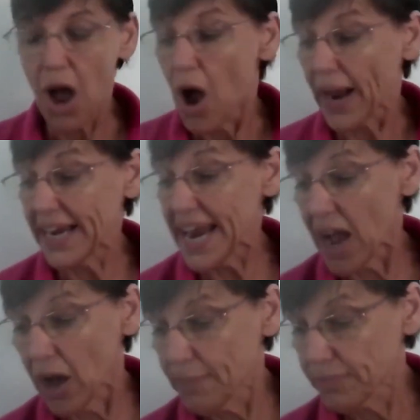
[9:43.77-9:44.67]
Okay,
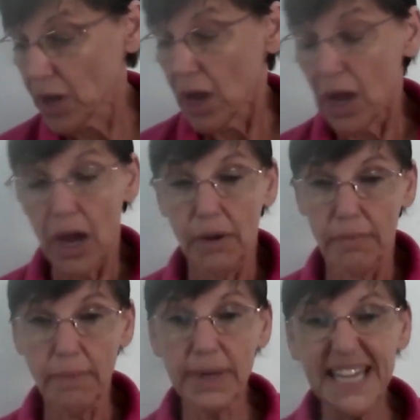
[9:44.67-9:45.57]
now,
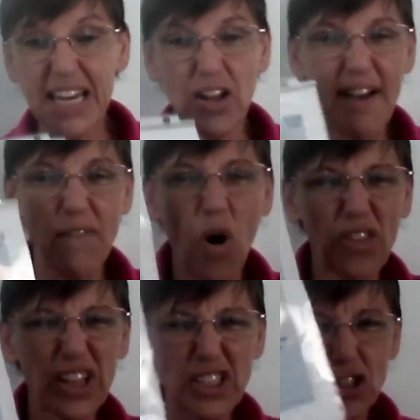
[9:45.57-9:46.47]
remember I said you have all
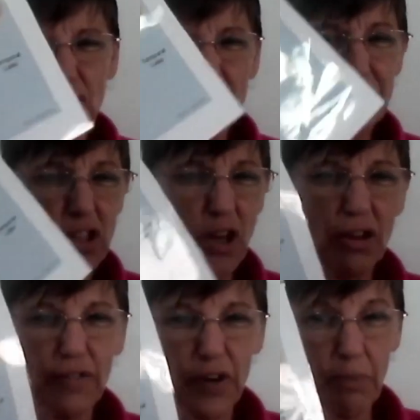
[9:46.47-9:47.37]
these nerves all
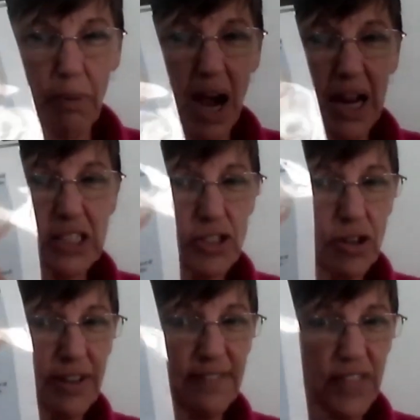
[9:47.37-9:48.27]
over your body so you
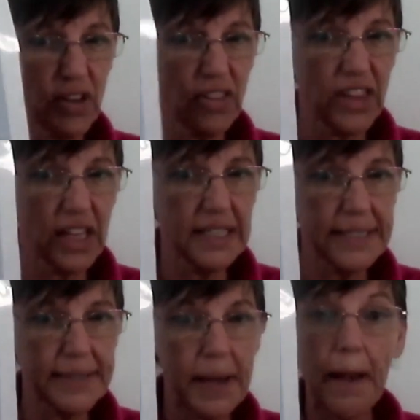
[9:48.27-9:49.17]
can feel
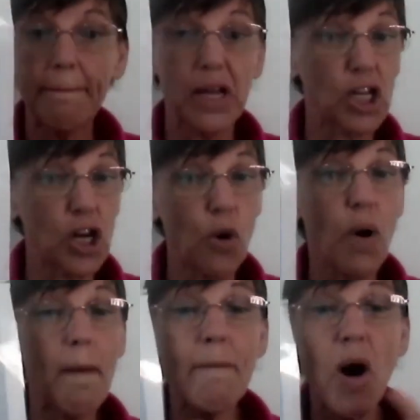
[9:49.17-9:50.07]
things? But you know
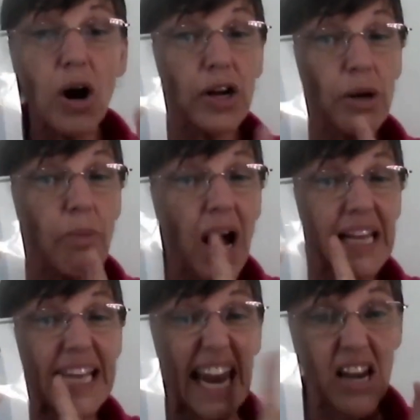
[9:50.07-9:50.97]
what part of your body
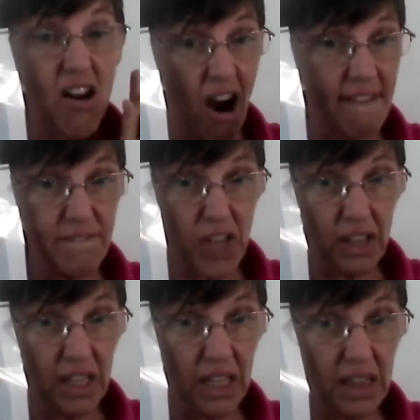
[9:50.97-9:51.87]
cannot feel
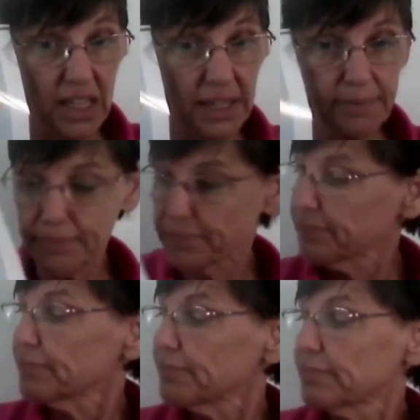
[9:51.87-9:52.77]
anything?
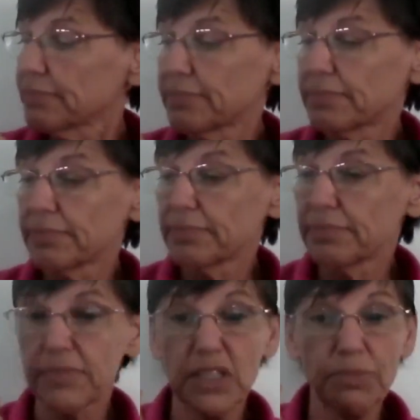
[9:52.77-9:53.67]

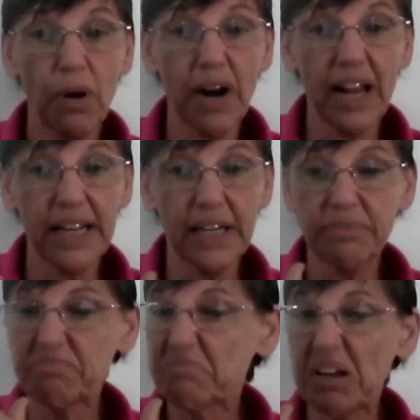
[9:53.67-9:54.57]
This part out
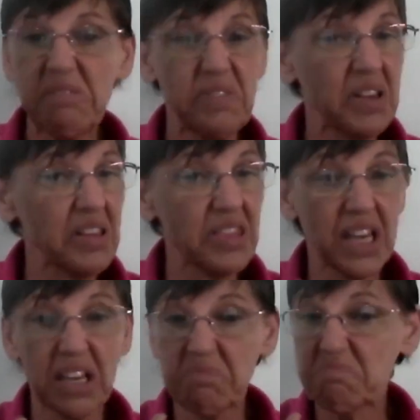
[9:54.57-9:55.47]
here doesn't feel a
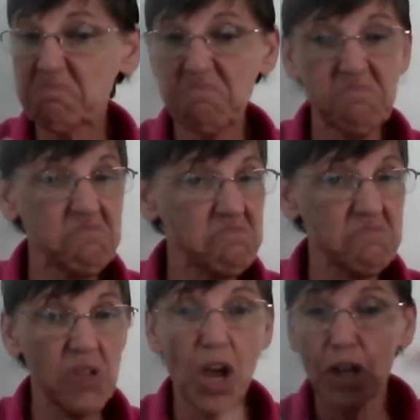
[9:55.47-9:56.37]
thing.
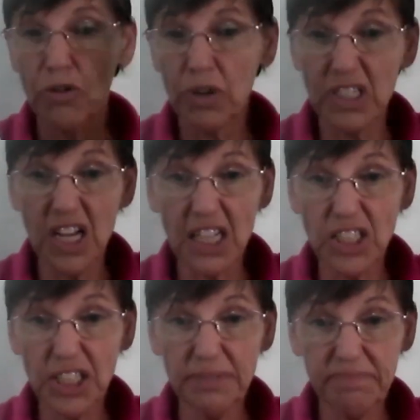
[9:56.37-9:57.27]
You can
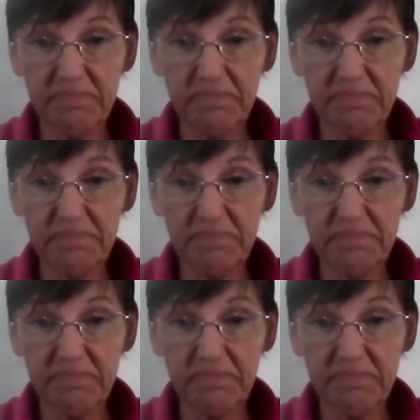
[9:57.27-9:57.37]
touch it.